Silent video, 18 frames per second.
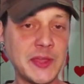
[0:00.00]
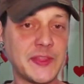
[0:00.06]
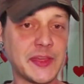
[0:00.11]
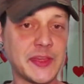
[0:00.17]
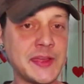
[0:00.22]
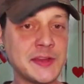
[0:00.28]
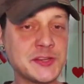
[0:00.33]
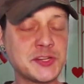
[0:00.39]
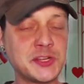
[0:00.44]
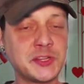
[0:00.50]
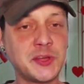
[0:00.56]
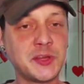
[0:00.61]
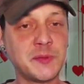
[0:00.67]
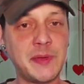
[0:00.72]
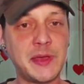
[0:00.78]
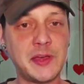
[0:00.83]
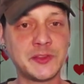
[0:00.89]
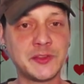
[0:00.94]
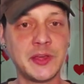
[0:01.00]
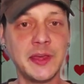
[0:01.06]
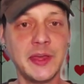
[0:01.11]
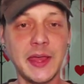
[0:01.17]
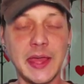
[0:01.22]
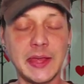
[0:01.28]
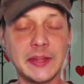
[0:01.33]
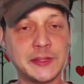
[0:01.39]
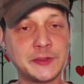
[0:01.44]
They can't shut their mouths
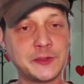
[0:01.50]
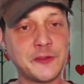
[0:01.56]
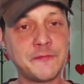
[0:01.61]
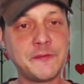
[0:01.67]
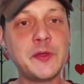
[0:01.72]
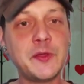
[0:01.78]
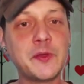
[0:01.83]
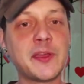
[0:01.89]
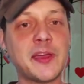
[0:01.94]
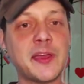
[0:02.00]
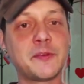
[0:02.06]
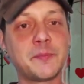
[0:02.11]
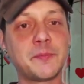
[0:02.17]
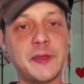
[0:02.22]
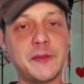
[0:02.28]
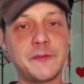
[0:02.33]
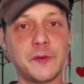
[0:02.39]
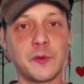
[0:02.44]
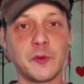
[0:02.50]
and let their video games speak